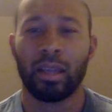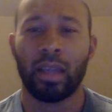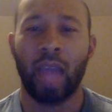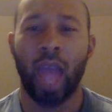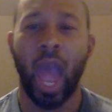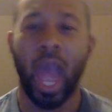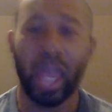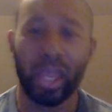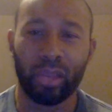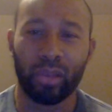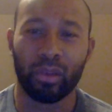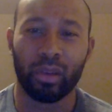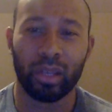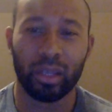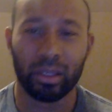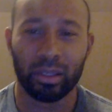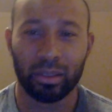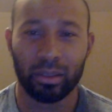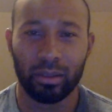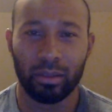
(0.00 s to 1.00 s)

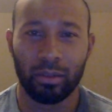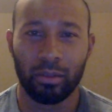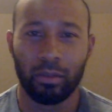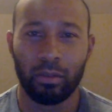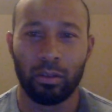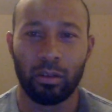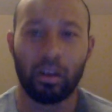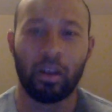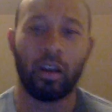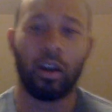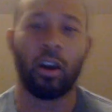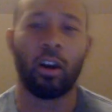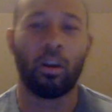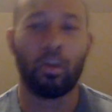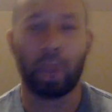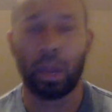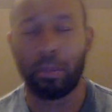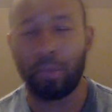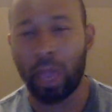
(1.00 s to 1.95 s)
handling all my